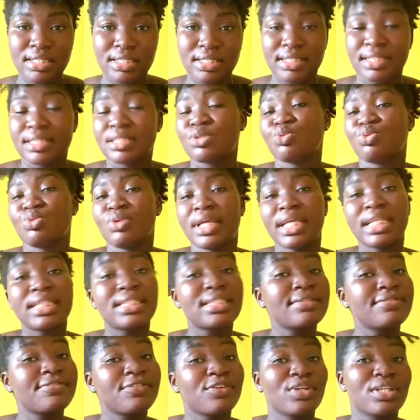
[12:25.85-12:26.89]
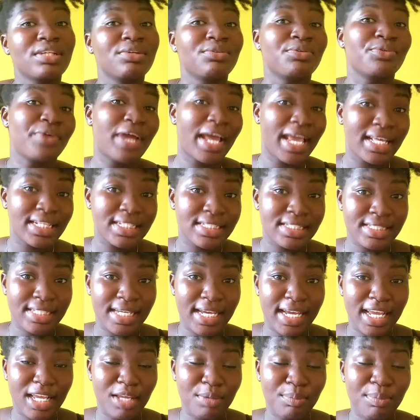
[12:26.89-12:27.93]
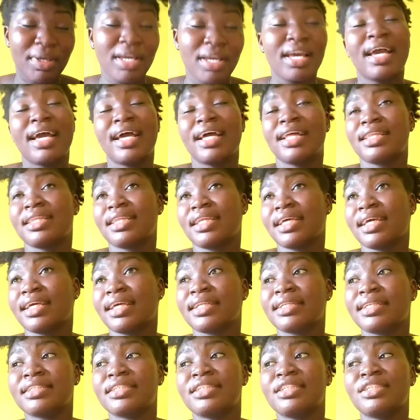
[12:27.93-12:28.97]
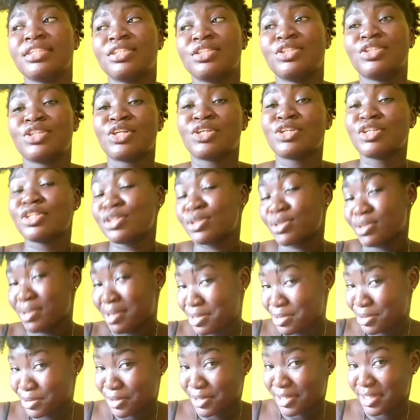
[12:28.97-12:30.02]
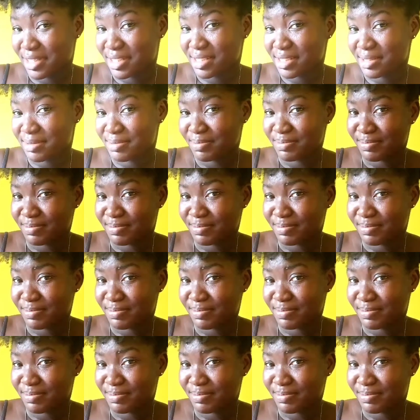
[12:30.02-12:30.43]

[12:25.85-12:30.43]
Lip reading: Just wait for the right time, and then you're going to enjoy it.